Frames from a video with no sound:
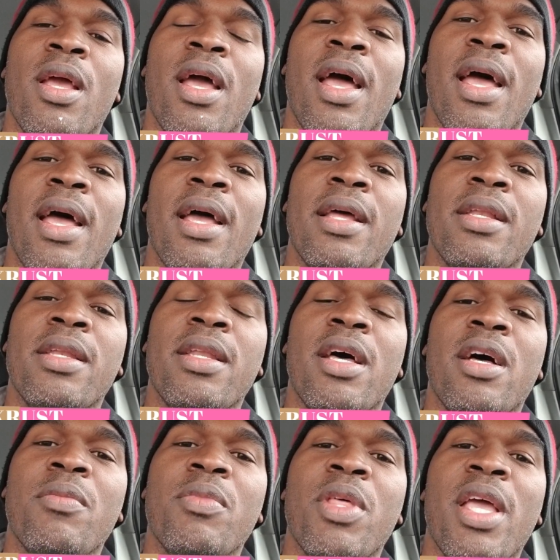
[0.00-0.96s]
and
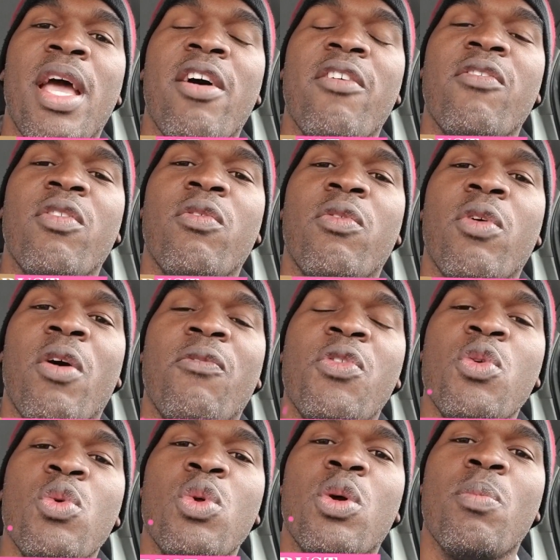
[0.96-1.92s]
um, they have a
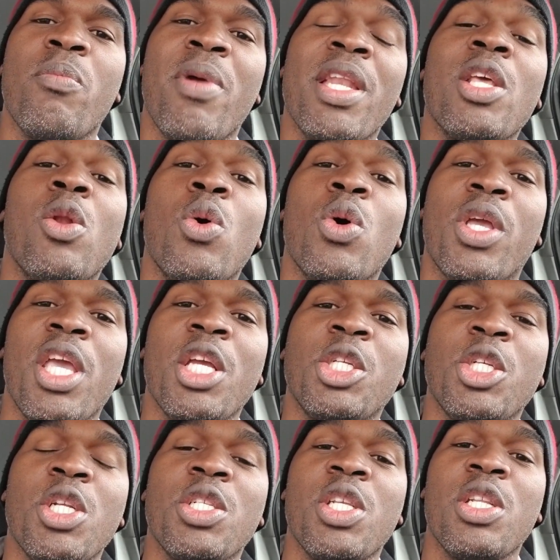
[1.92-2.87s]
few, many
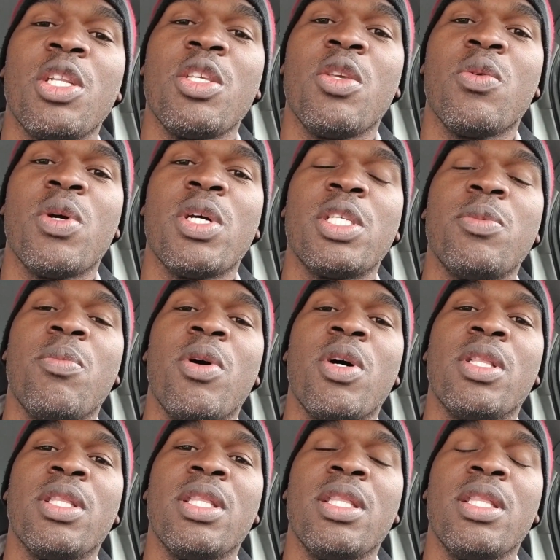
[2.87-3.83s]
locations in the US,
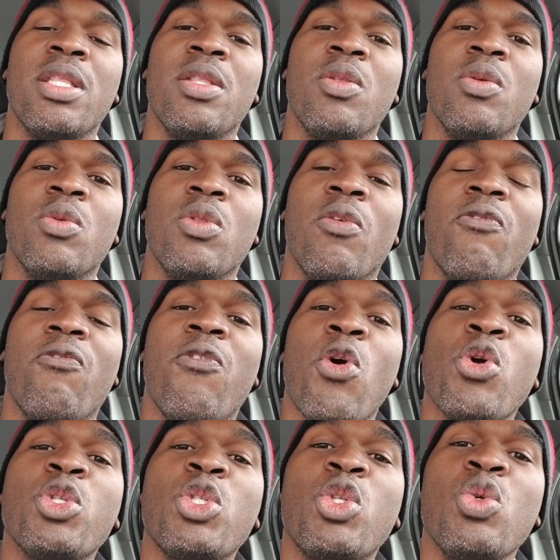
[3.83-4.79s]
but the
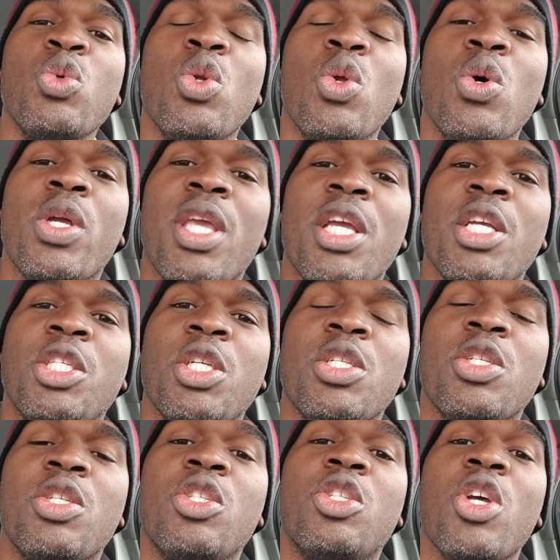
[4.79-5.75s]
first two
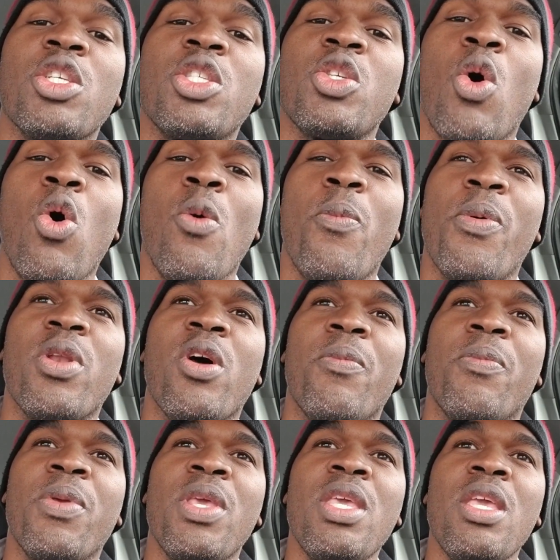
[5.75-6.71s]
locations just opened
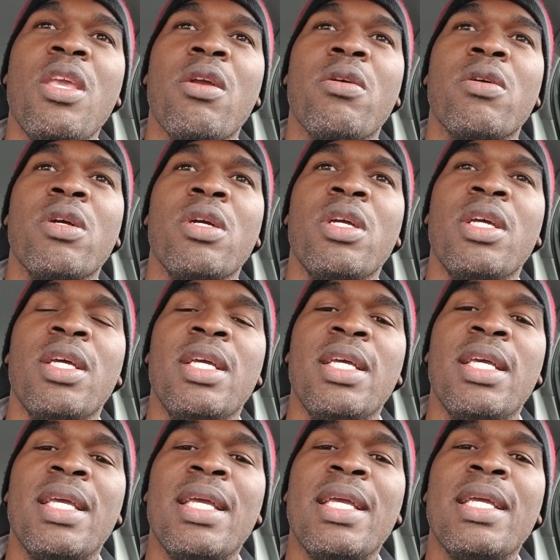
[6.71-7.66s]
up here
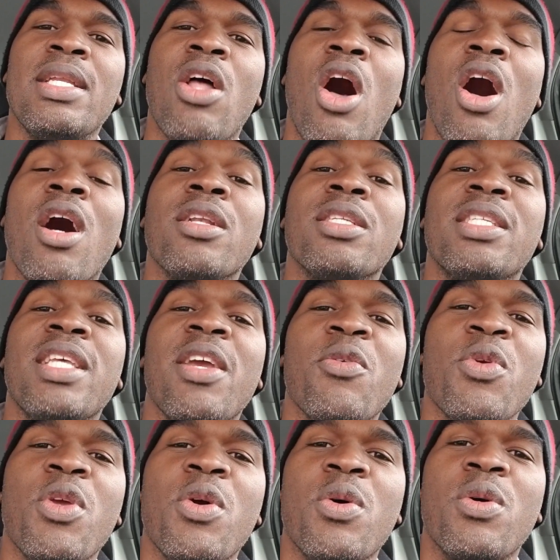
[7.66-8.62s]
in
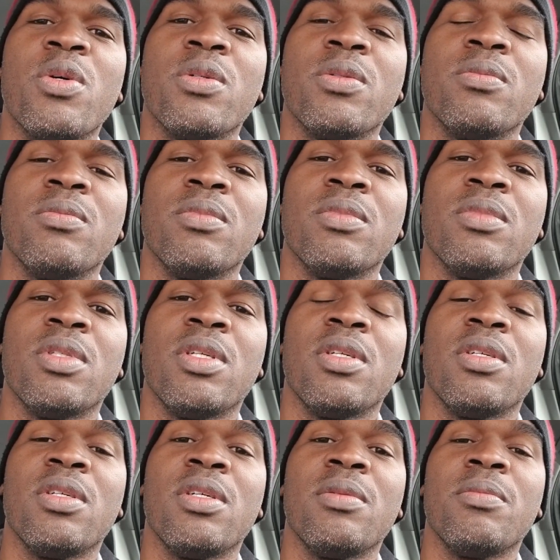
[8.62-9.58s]
Ontario.
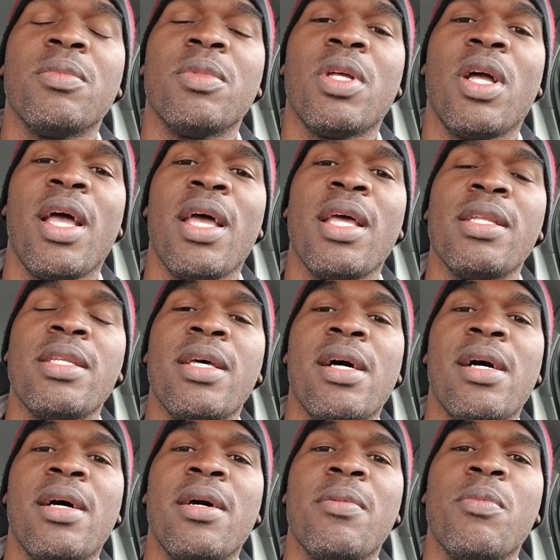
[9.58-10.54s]
Um, and
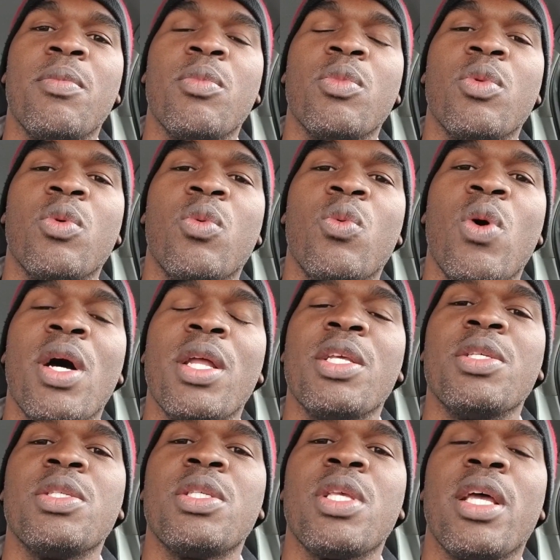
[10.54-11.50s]
um, one
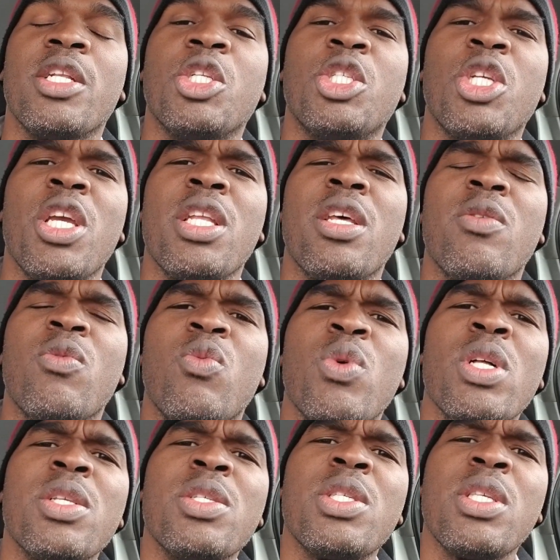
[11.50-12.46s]
is at Jane and
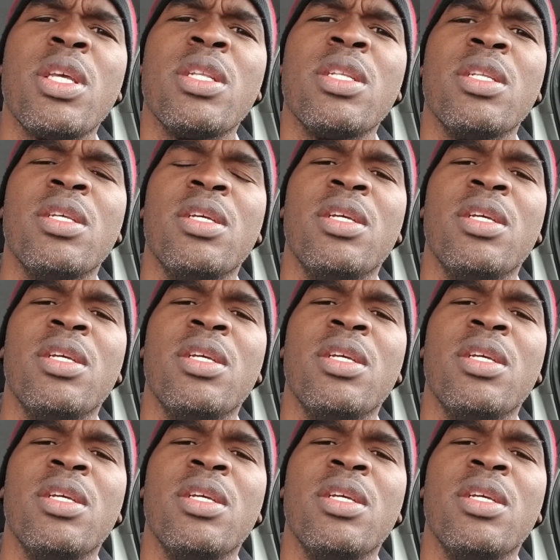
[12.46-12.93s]
Wilson,